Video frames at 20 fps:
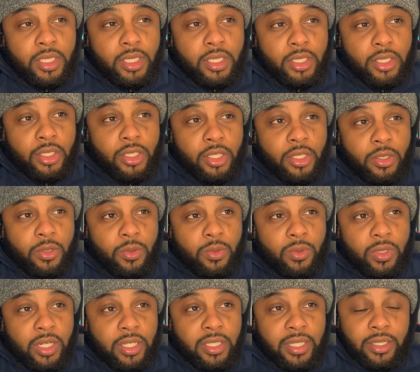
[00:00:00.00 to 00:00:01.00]
I know
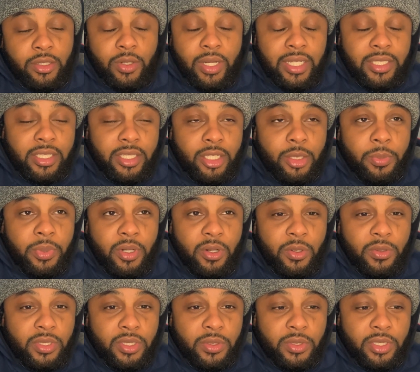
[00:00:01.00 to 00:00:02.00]
I seen a
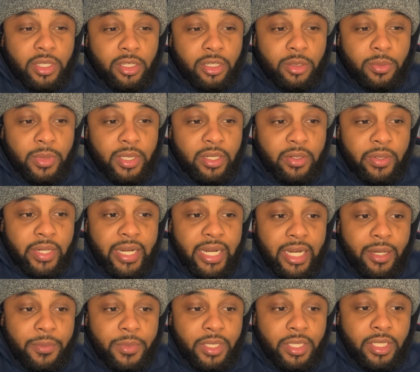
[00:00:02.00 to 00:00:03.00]
post that was talking about how
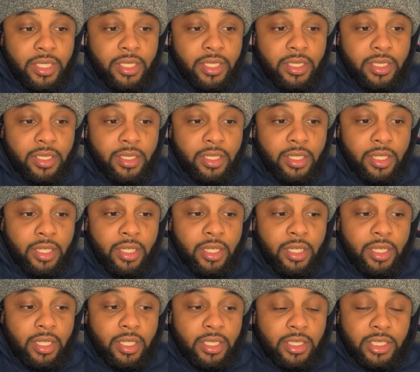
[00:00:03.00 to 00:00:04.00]
many
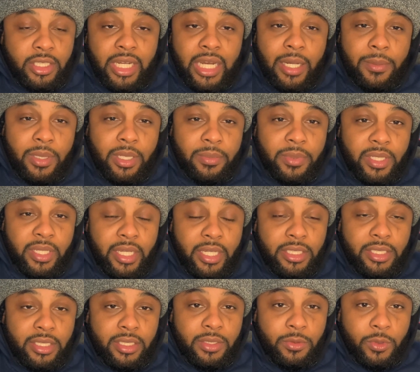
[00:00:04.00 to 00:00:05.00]
job
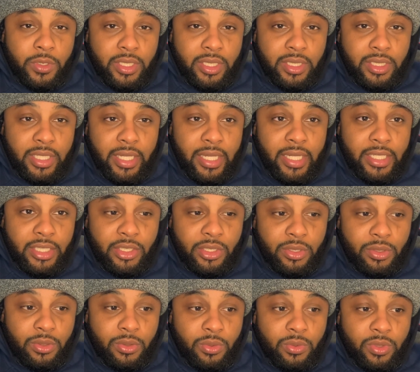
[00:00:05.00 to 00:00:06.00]
applications it would take
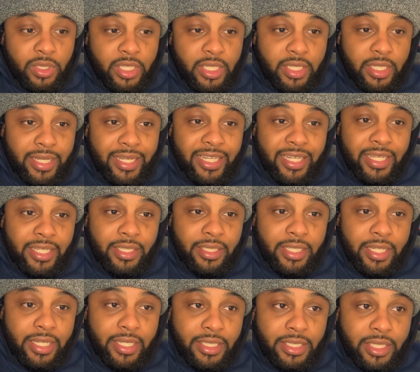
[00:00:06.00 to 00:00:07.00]
to land an
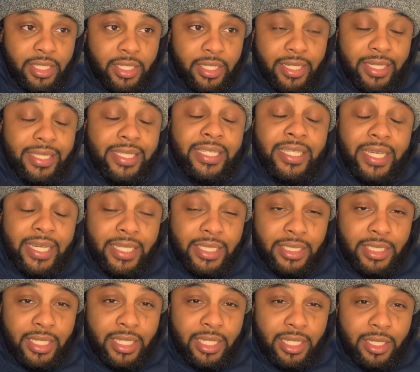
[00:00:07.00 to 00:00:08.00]
80K
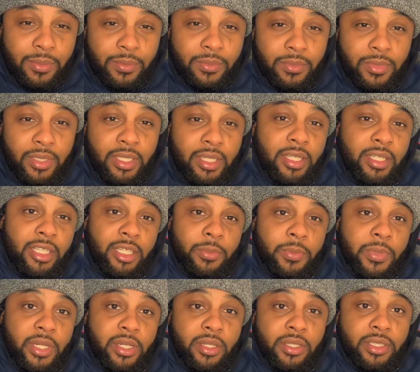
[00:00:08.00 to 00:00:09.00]
job
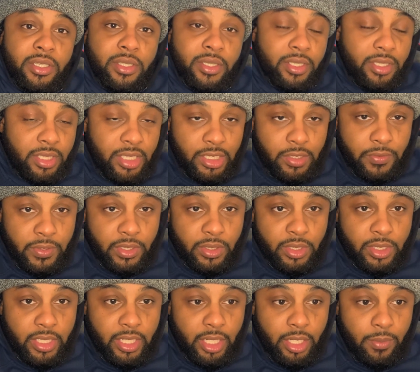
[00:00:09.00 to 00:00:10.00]
compared to a six-figure
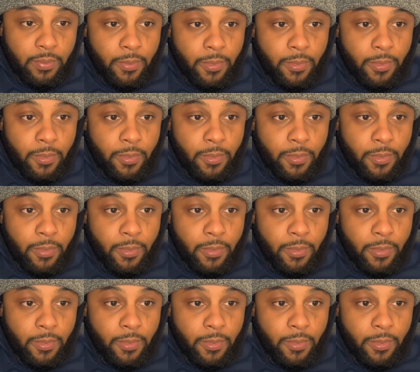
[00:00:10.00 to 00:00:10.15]
job.